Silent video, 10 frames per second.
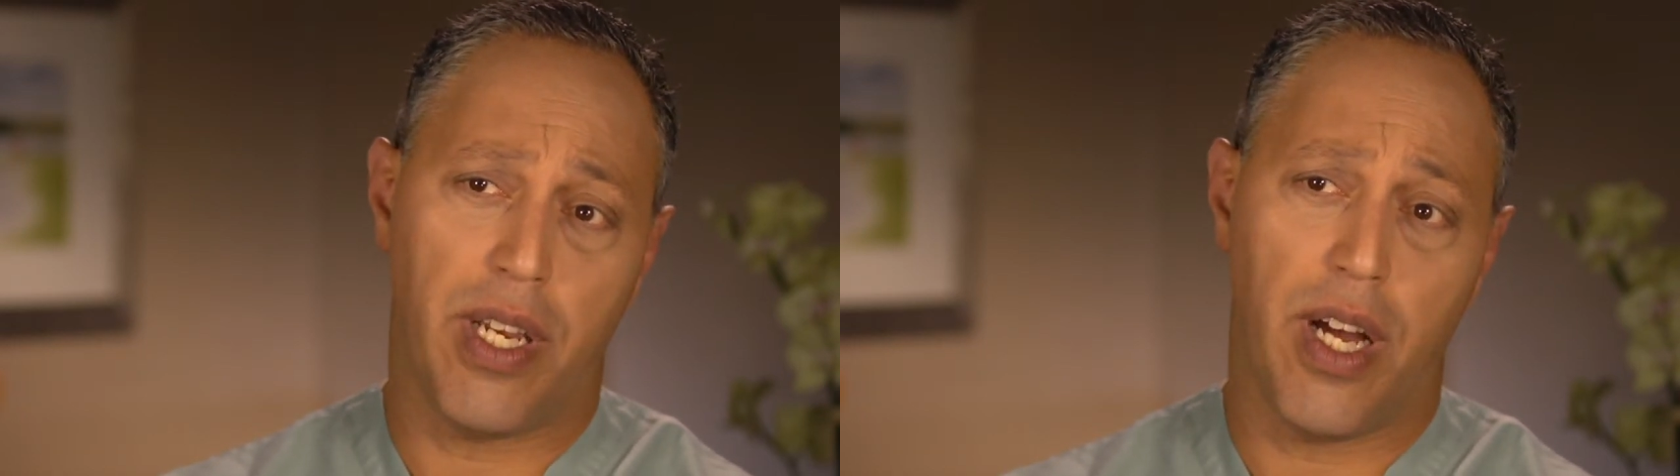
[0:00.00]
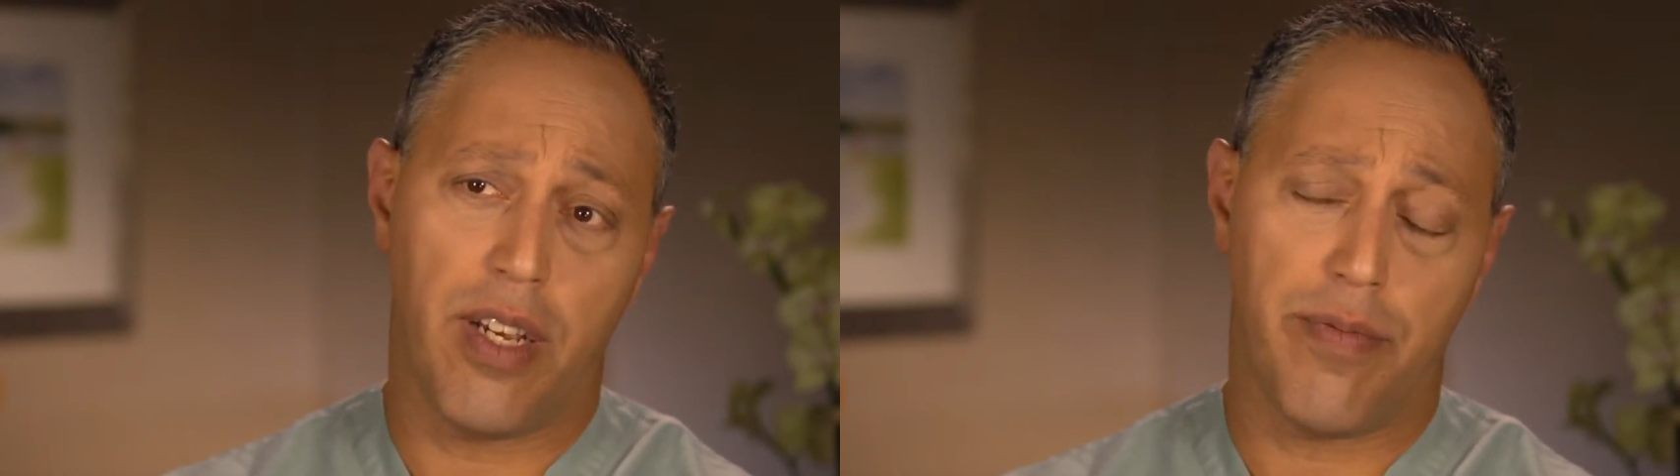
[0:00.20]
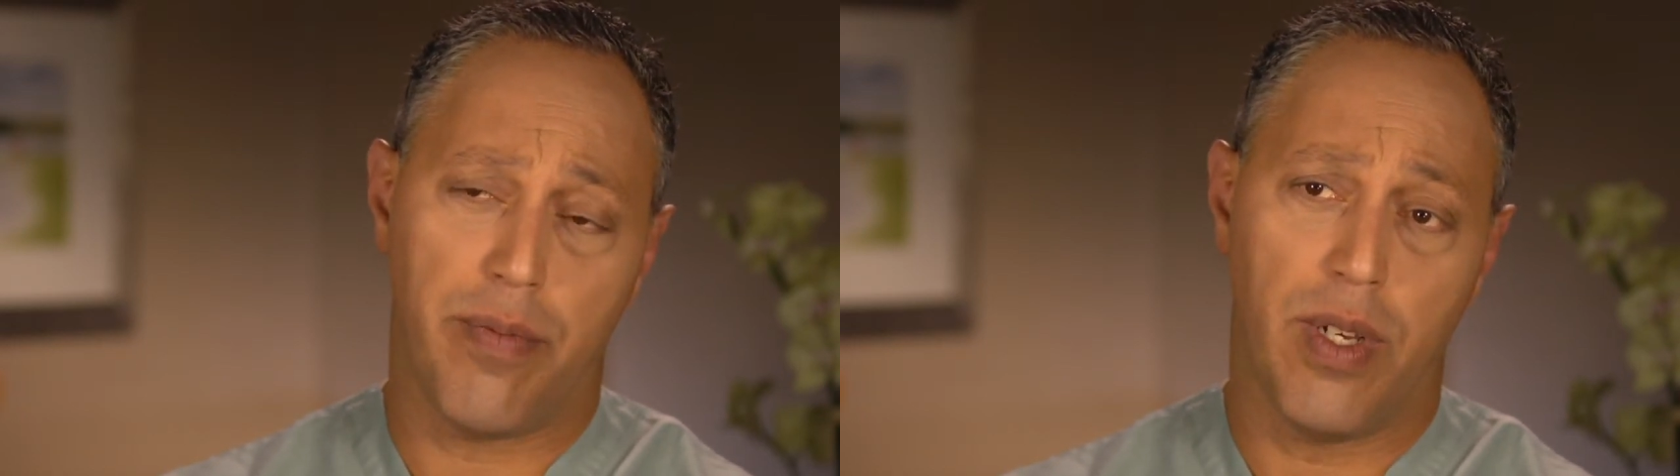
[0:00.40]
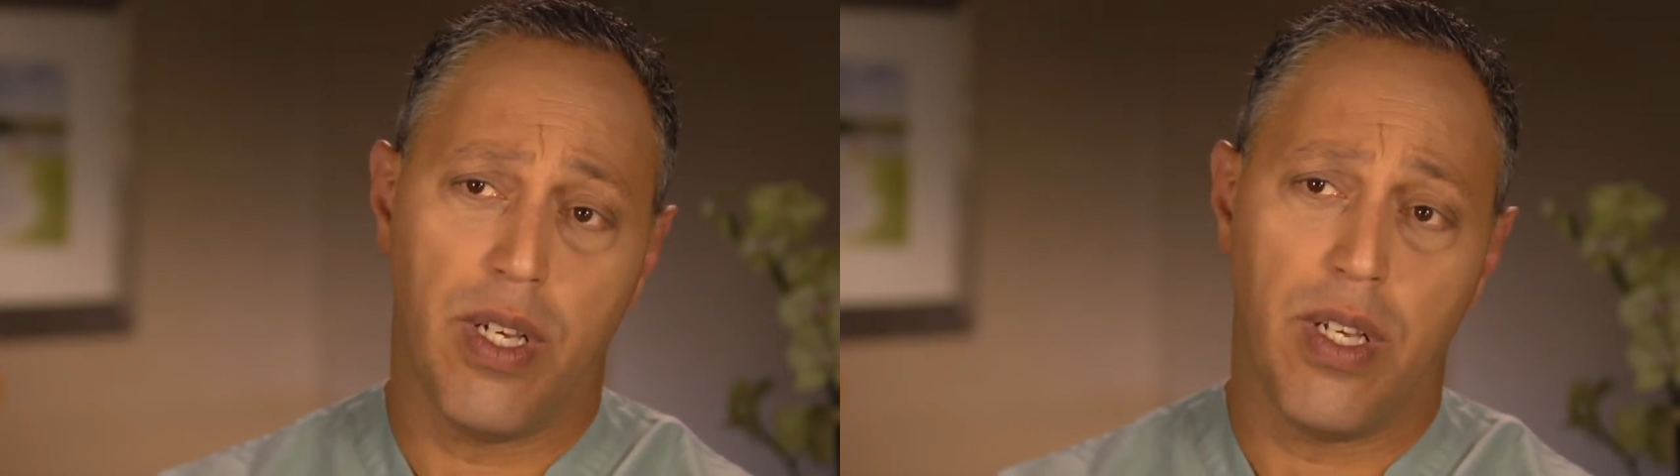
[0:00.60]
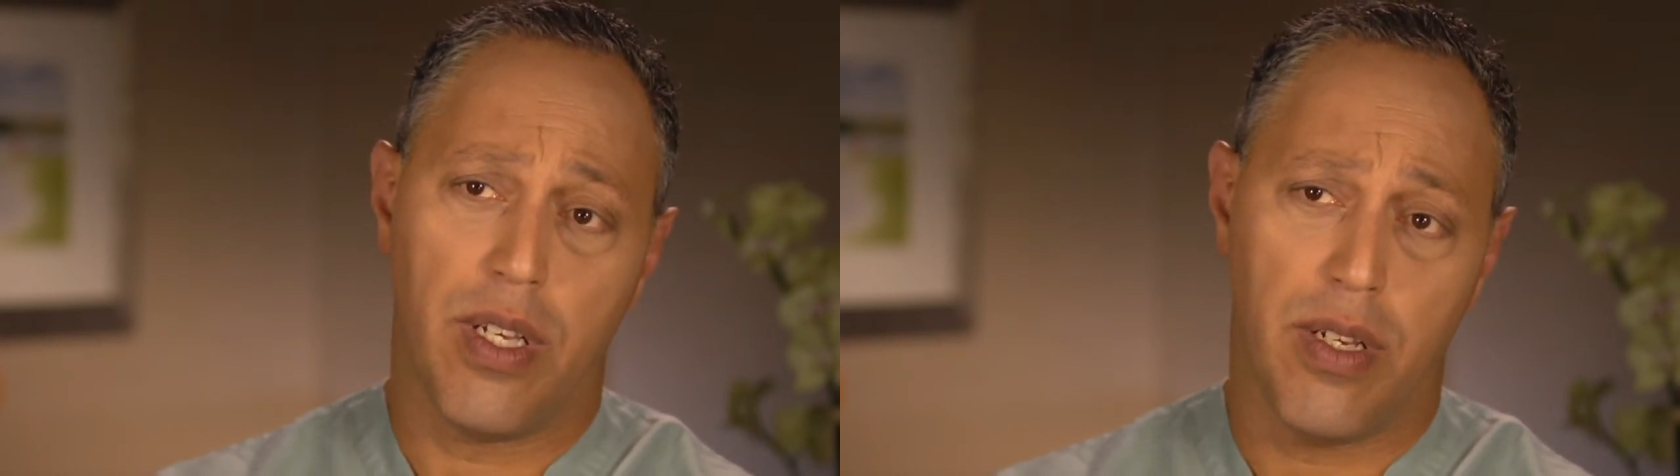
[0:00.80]
not
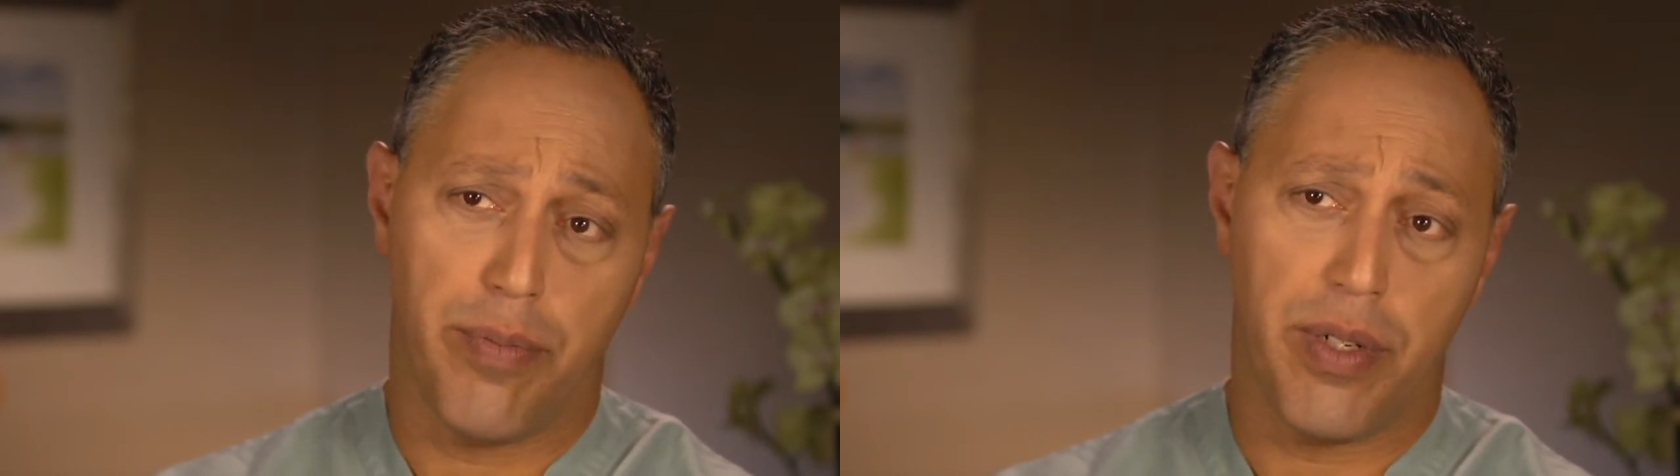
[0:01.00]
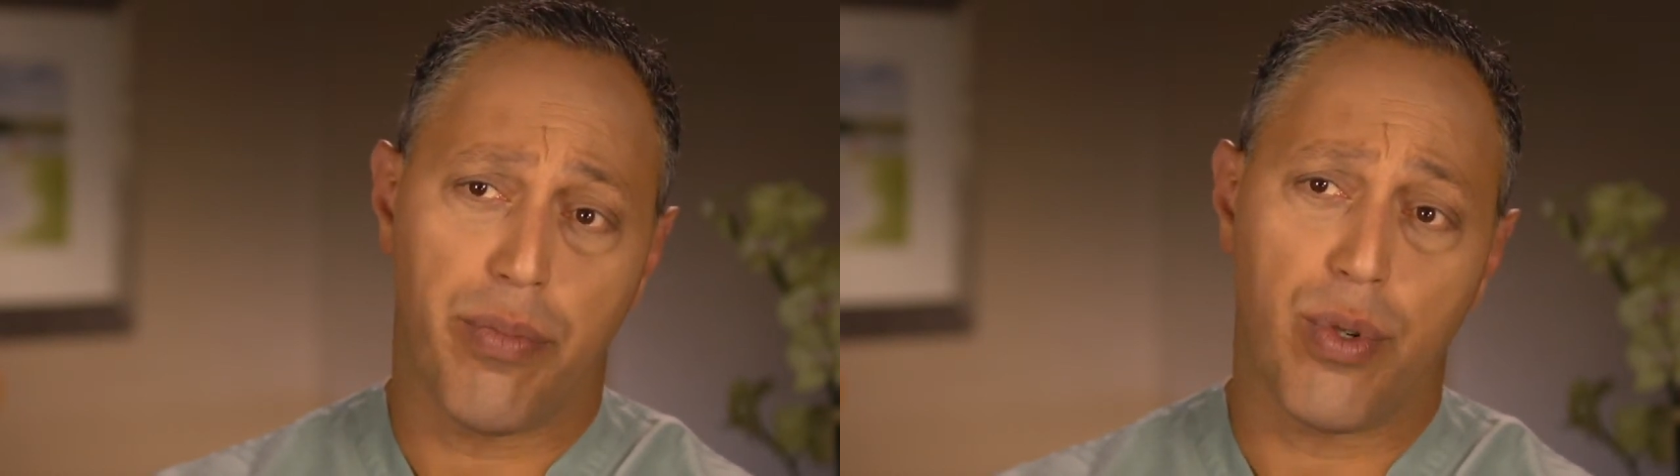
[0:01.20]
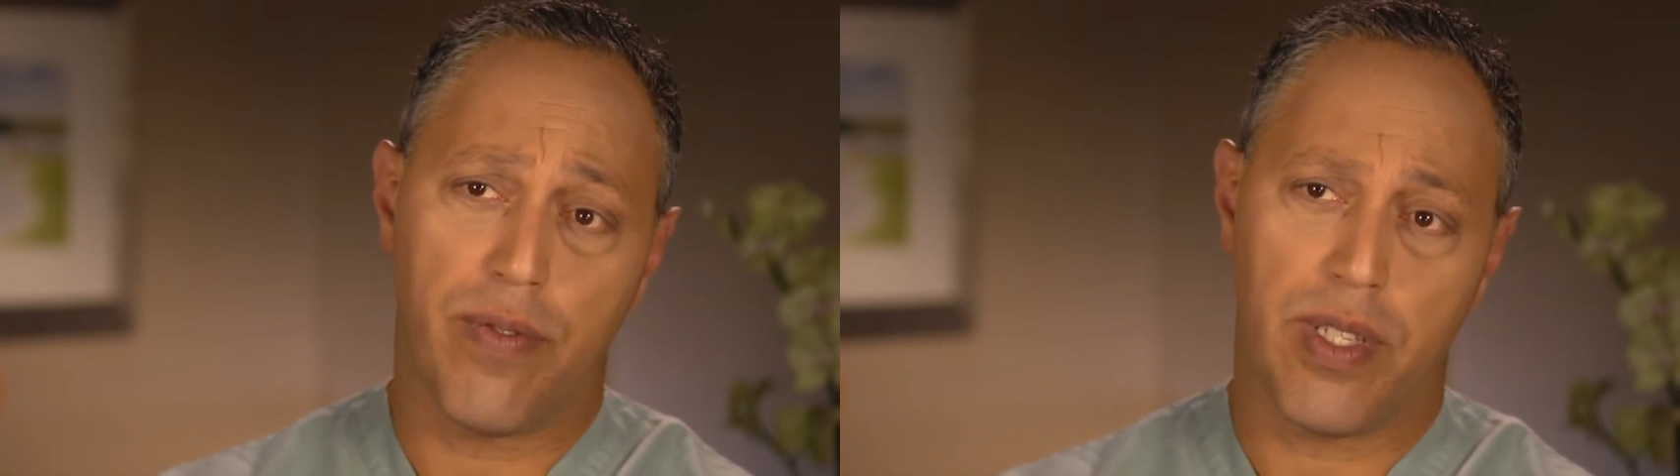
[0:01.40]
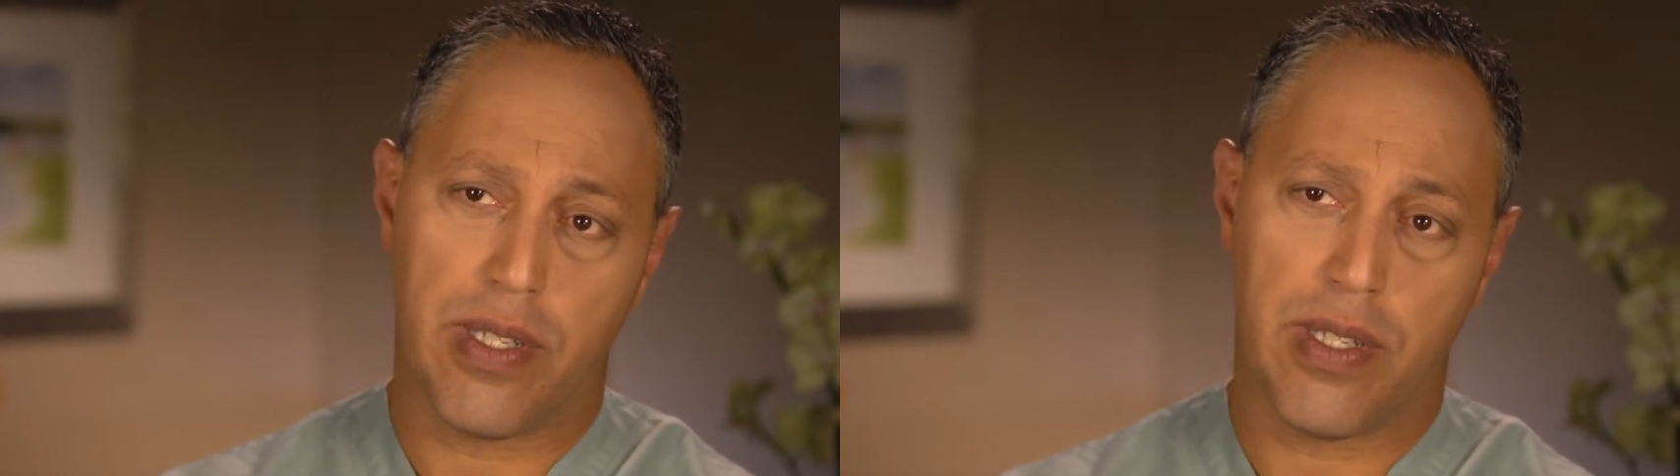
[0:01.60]
have been proven